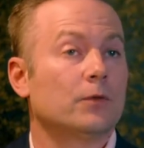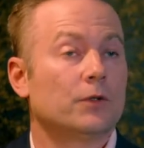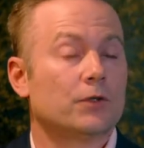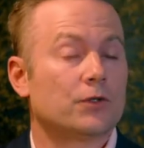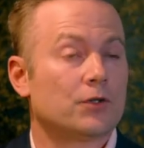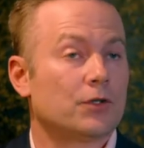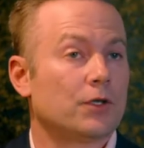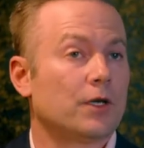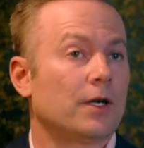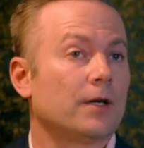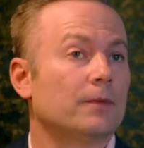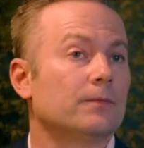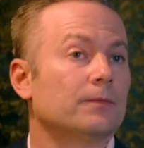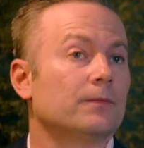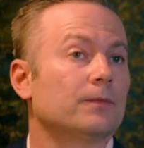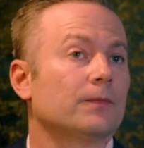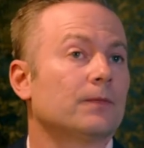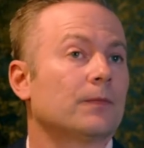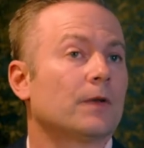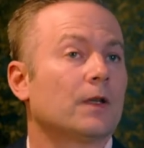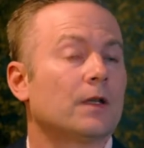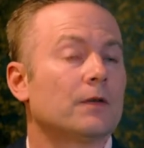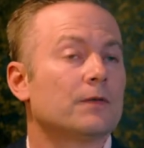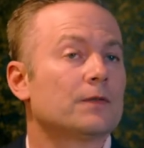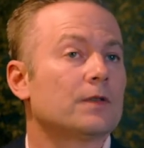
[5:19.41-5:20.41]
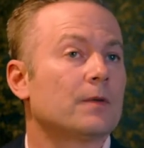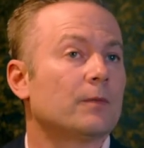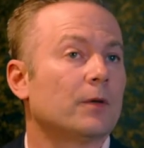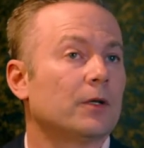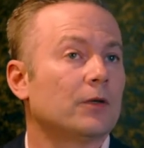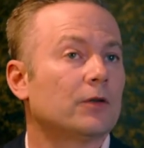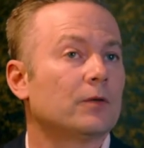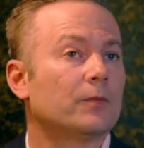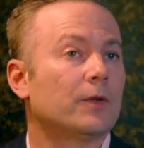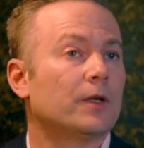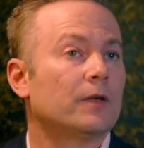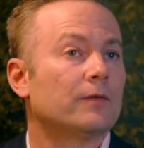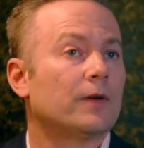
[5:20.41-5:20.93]
which gives
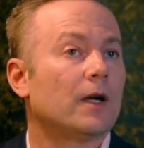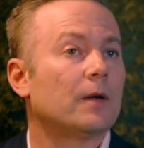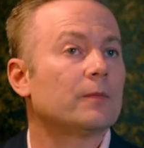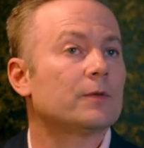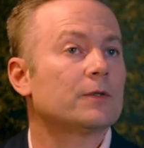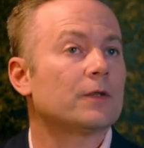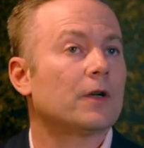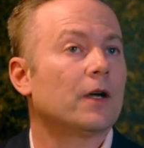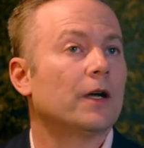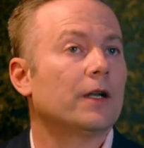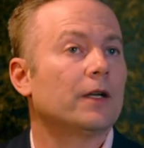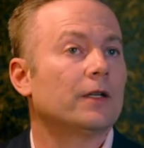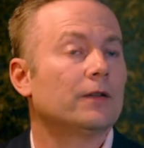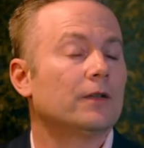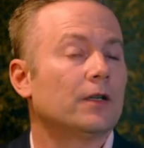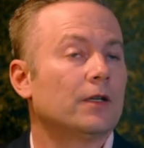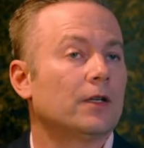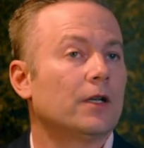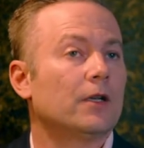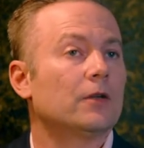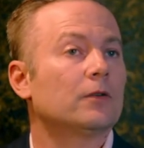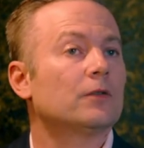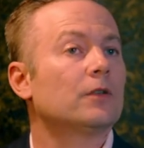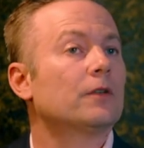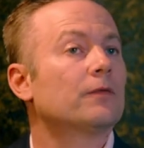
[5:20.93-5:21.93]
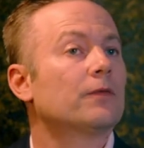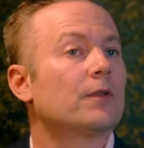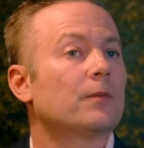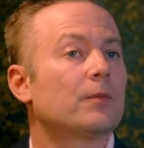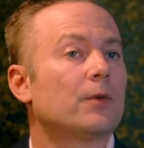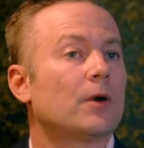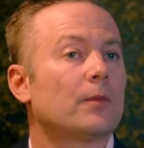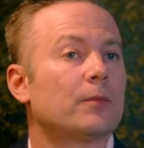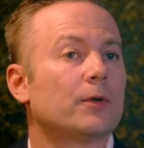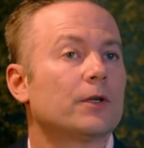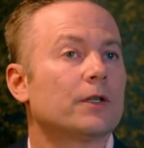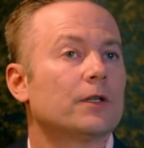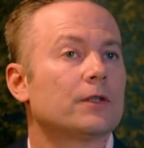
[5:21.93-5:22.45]
them a little bit of upside in the yield of
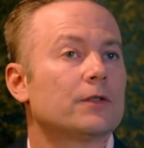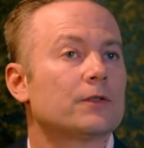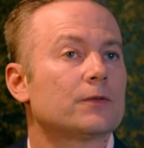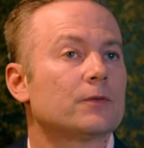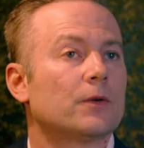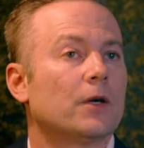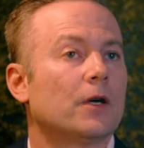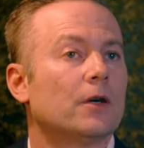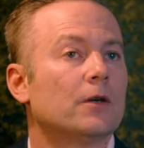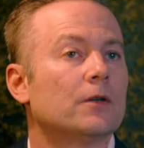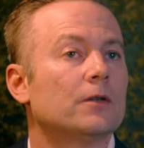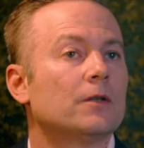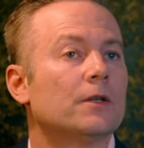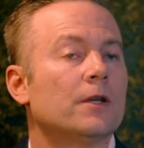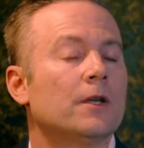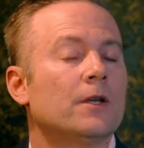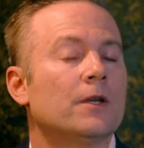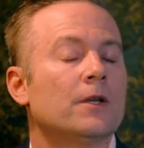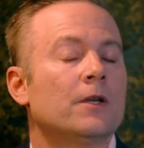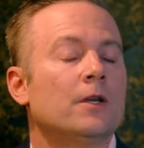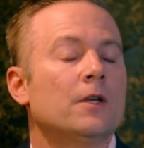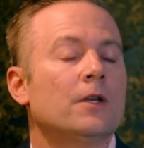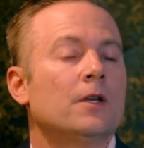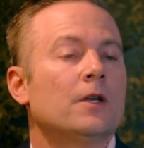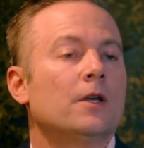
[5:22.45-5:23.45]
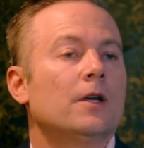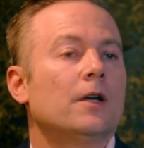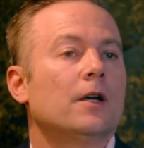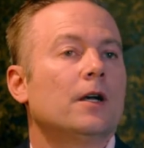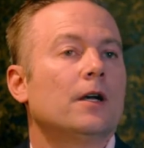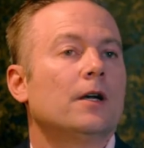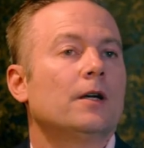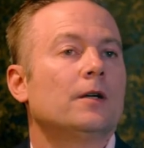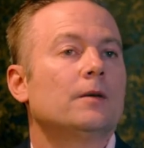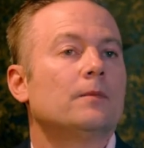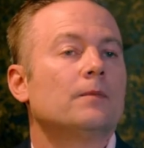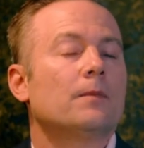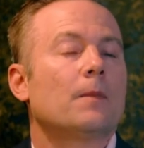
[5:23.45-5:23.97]
the property as well.
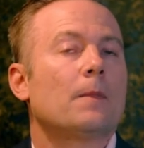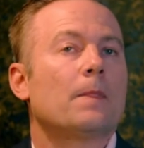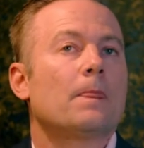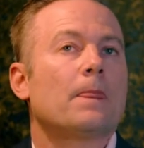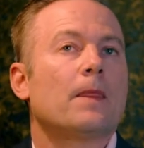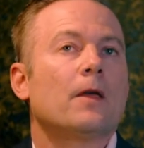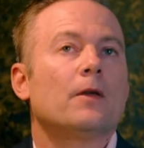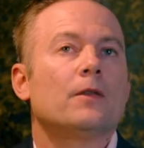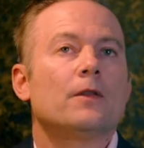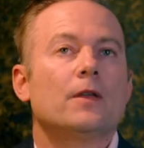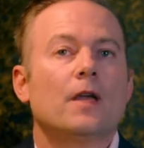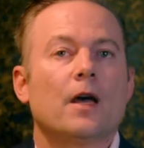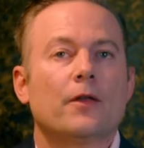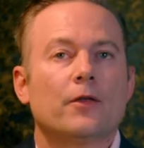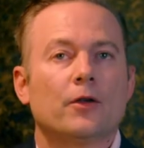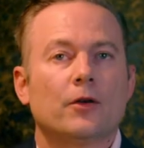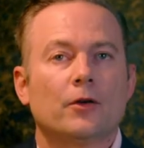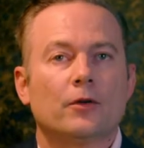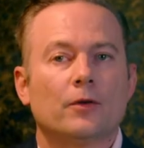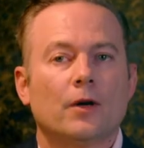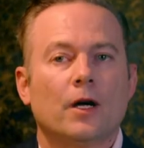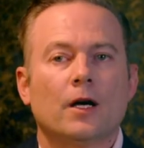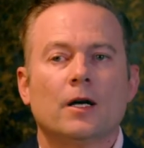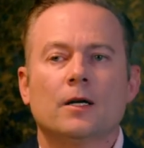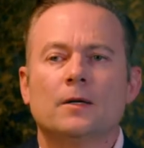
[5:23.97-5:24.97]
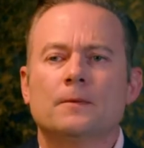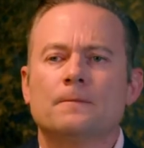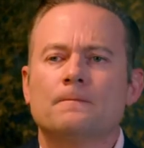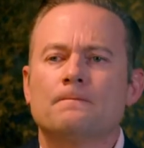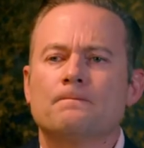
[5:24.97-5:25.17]
The other